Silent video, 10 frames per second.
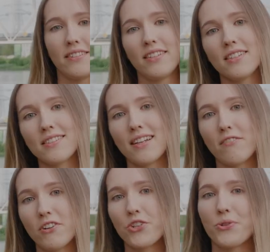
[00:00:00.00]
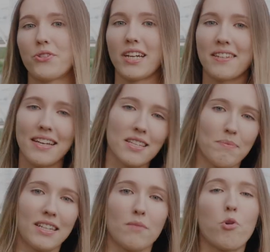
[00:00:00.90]
These are very good tactics,
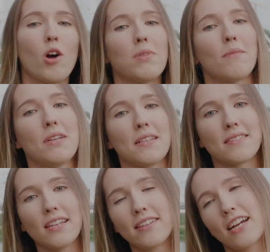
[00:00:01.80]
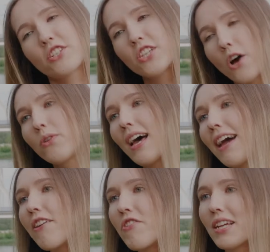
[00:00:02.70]
but the problem is that they are so
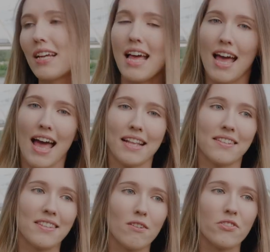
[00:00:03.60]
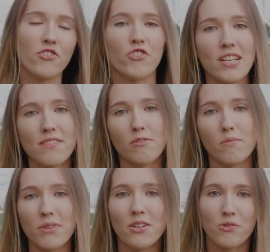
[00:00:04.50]
tiring and so stressful
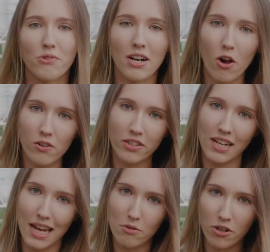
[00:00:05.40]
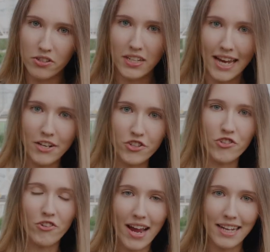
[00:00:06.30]
because you are all the time on the edge
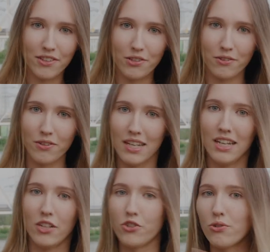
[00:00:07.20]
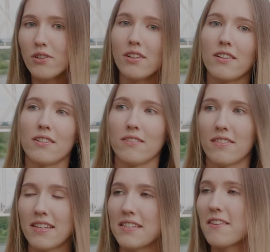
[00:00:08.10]
trying to do all
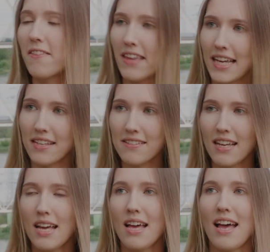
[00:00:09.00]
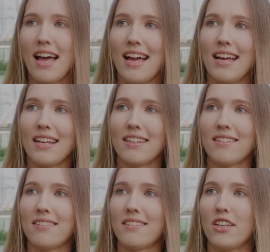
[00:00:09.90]
these things,
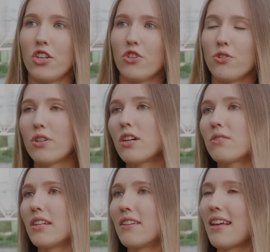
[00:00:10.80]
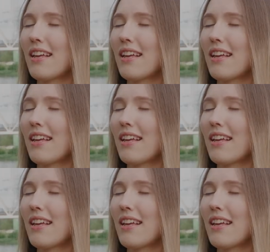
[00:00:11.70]
and you know that